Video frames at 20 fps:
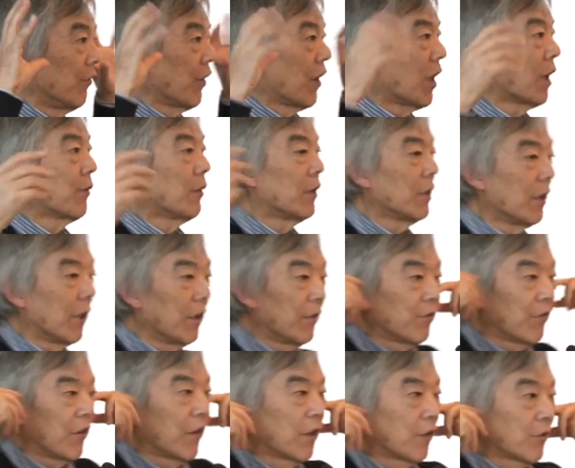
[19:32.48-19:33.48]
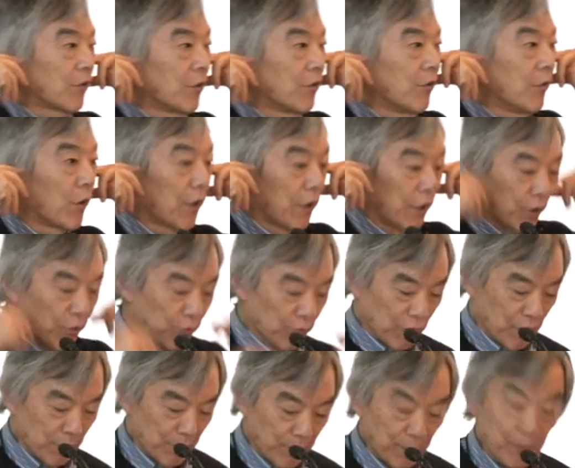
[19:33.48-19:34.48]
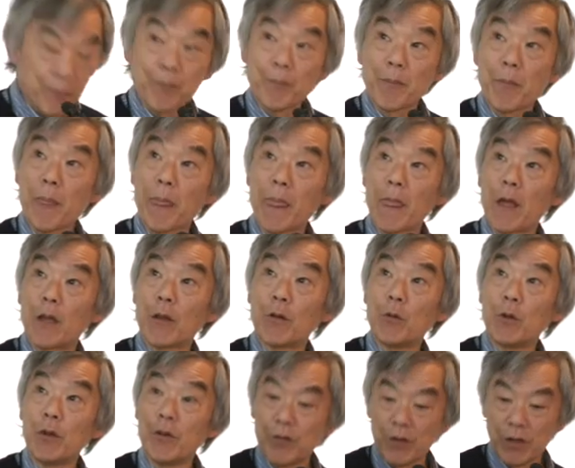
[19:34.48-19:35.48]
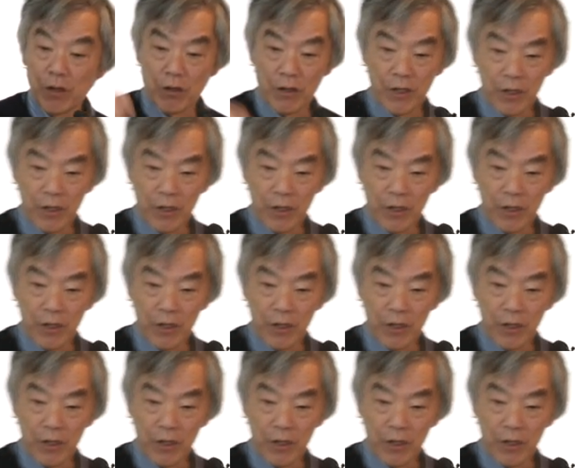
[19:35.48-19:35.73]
environment and funnels it to our eardrum. And we see our